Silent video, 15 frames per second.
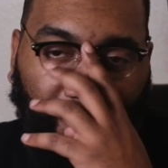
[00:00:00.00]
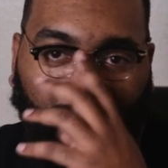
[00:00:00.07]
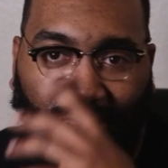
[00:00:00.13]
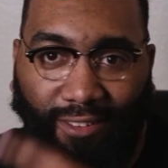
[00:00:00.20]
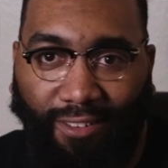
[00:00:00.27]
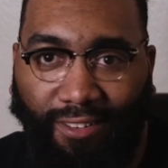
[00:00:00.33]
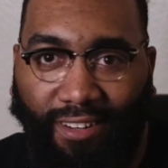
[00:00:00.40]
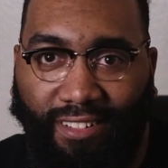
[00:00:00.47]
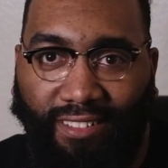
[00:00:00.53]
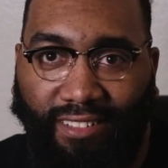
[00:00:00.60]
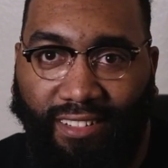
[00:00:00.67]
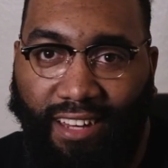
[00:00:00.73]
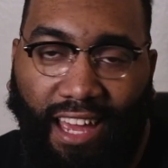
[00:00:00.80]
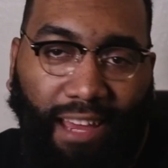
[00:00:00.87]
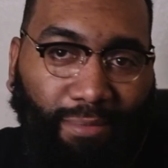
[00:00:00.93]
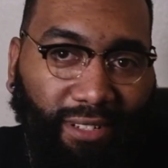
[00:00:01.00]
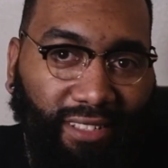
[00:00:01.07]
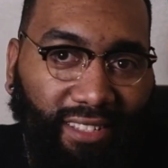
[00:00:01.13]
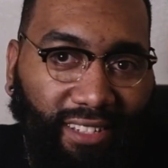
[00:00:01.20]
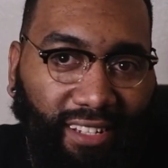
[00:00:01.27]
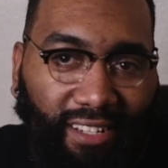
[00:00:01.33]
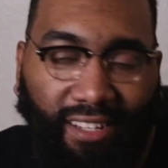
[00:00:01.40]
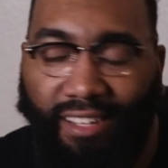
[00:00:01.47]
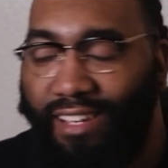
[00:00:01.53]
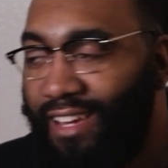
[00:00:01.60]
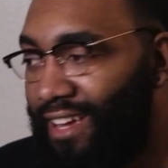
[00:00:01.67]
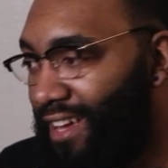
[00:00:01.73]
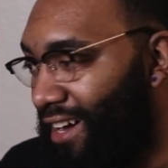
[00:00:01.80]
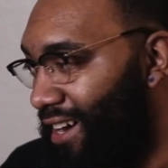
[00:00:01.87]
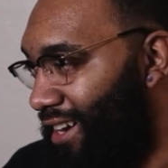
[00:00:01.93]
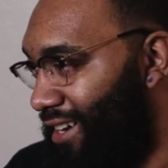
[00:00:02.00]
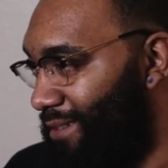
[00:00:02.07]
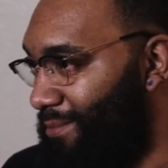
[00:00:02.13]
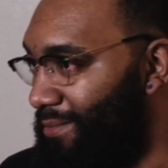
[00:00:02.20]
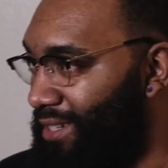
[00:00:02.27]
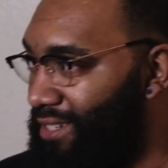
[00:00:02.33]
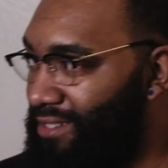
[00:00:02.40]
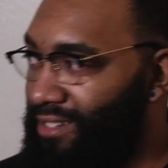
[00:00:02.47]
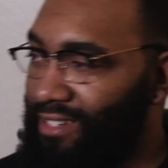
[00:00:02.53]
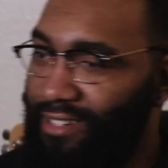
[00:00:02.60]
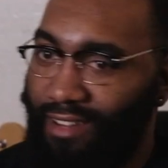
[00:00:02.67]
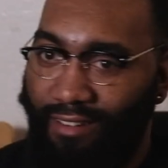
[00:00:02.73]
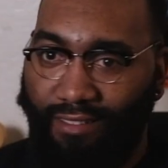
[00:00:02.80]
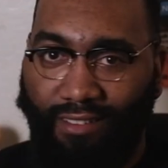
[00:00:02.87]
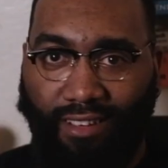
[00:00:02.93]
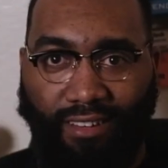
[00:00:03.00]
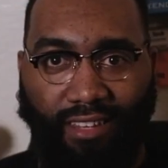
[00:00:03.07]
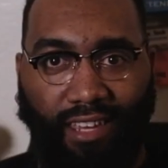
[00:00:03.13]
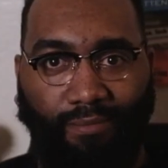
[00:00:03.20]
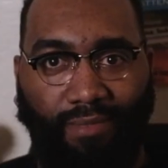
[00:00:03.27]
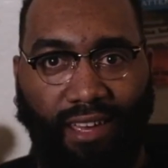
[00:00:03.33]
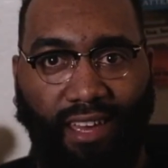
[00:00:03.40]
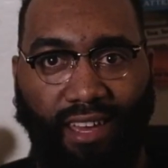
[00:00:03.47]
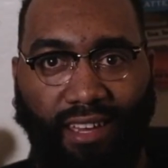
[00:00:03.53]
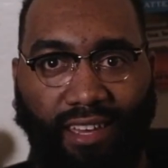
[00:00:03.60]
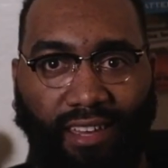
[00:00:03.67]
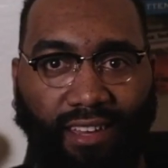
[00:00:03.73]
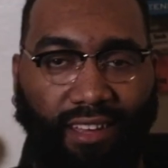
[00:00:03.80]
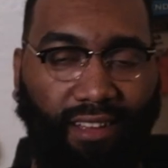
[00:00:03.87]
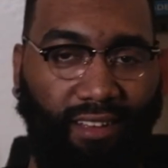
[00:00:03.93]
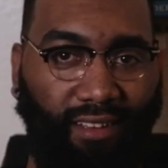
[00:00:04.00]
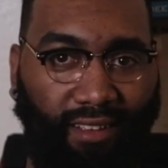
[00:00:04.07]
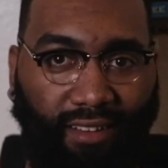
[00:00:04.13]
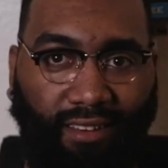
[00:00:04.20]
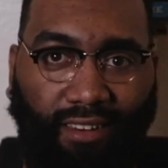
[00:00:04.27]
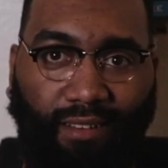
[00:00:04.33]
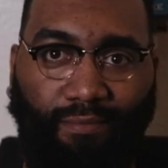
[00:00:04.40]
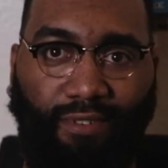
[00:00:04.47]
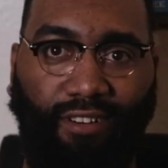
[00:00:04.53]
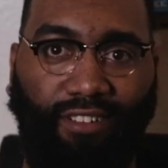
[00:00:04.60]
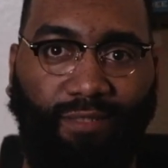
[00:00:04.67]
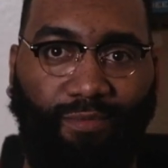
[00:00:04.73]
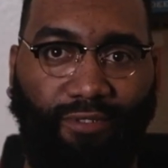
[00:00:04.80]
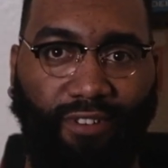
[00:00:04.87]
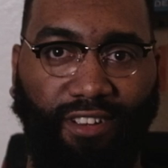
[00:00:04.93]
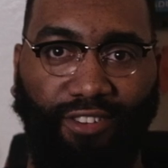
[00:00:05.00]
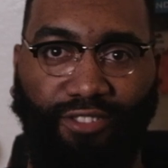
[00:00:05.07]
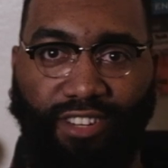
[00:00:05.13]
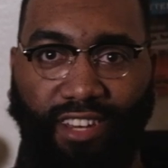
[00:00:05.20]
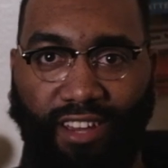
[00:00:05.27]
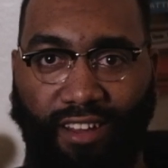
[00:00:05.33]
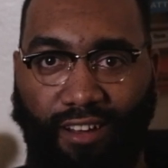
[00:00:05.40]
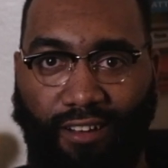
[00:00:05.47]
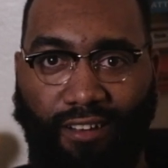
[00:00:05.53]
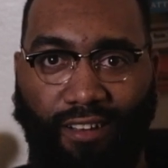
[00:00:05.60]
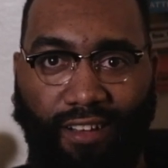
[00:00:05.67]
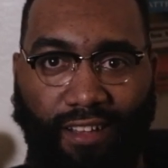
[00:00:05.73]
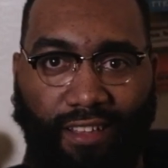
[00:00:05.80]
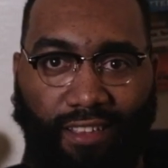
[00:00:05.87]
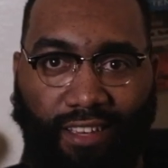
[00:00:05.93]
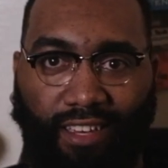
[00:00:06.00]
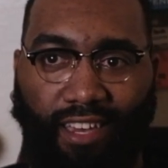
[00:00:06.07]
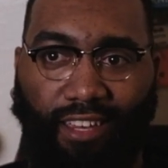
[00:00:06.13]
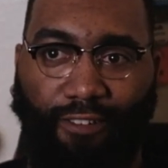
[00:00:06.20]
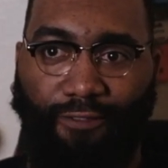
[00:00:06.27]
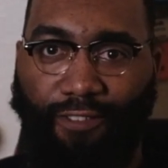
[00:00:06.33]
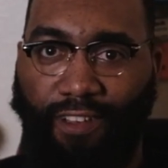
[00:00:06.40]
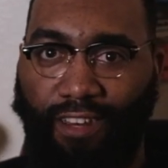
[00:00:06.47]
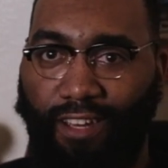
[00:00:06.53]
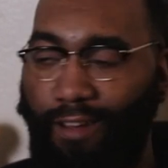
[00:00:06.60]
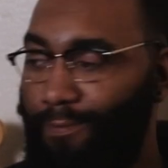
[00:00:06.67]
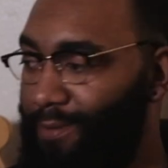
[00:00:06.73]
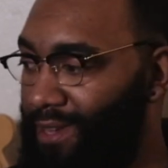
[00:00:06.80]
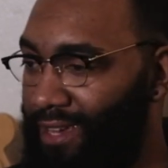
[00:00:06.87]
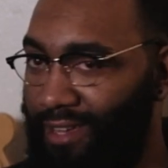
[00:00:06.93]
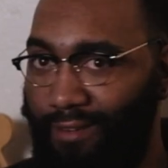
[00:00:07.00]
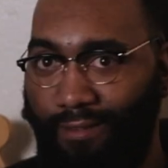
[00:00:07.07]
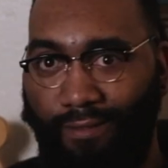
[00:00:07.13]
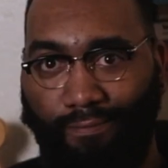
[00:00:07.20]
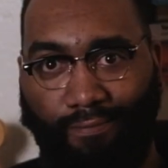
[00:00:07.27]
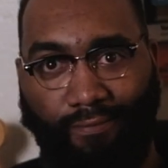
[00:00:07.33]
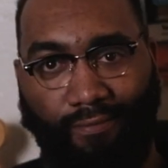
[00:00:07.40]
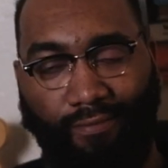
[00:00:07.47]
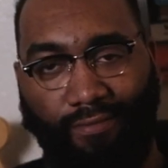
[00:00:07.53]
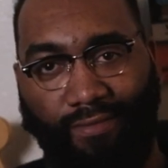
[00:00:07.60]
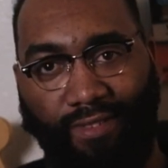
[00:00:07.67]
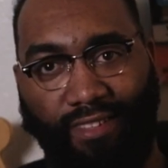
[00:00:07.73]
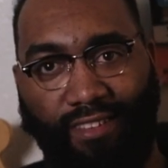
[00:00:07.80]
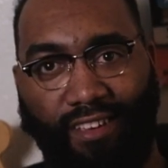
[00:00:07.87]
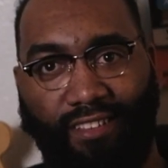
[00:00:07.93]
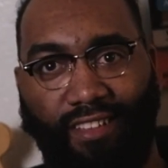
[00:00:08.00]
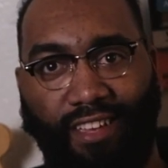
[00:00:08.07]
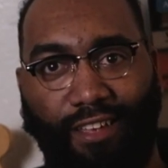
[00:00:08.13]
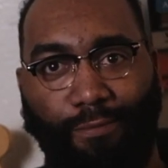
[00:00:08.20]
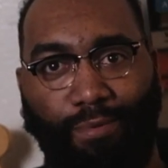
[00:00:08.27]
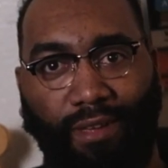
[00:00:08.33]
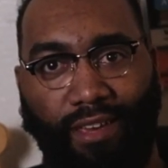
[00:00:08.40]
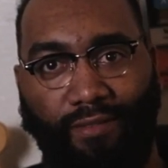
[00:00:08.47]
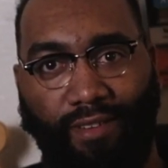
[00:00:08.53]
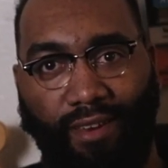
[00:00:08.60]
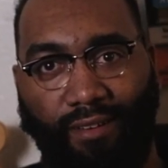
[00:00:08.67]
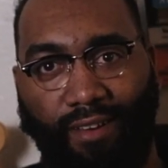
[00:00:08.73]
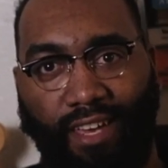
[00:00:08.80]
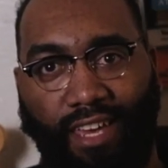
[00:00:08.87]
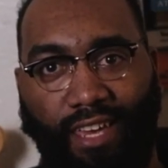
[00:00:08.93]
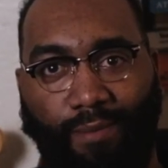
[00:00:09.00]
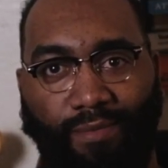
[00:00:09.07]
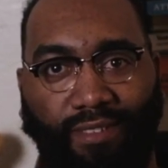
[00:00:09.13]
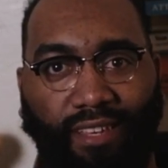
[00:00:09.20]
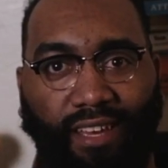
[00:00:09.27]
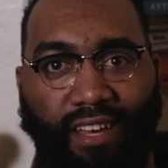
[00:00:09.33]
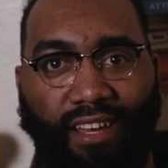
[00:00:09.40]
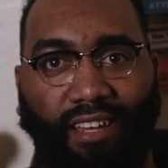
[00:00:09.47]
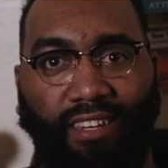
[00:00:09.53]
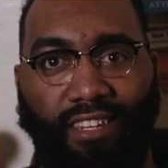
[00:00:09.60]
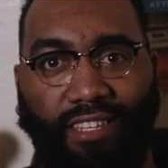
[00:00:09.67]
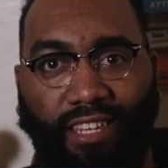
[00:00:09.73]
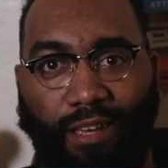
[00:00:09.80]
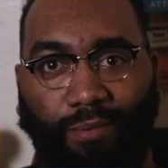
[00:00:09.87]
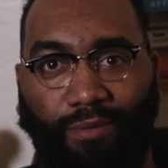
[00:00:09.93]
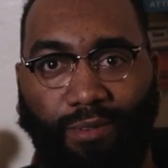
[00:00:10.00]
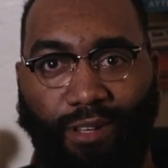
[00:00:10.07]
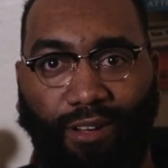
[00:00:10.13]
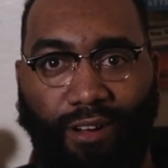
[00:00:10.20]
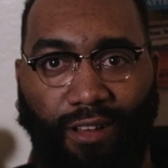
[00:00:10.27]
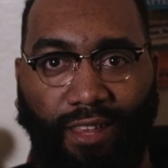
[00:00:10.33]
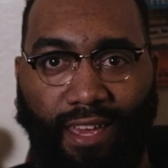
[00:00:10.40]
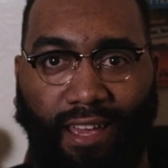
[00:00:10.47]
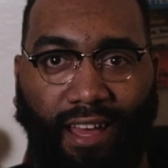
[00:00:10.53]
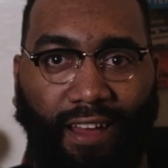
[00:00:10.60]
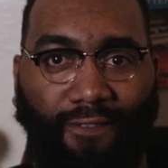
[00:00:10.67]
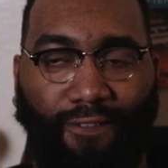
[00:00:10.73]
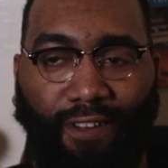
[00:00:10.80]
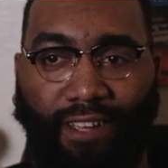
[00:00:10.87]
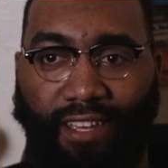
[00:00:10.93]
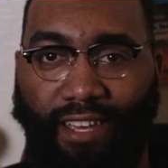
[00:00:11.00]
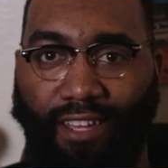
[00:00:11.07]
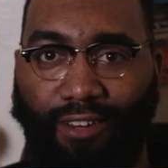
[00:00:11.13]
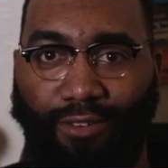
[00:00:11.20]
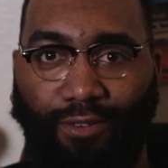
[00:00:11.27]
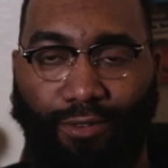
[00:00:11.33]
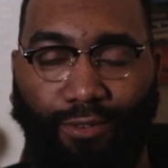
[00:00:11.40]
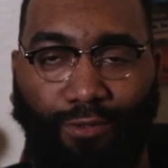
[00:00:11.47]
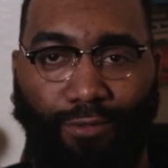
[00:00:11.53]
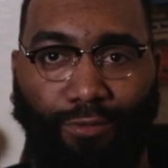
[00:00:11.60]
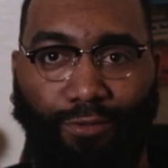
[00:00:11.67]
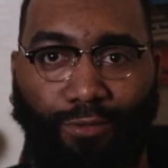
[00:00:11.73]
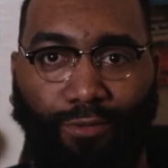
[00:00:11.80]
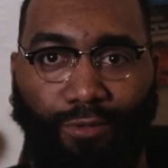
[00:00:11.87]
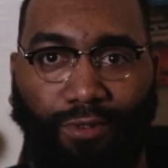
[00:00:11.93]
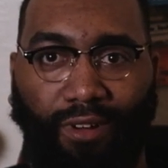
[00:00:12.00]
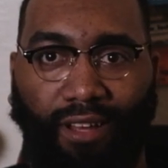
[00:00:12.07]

you get older, it happens. But you can lean back, lumbar support in your chair, kick your feet up, and just like you're playing video games, this helps with calling. I forget who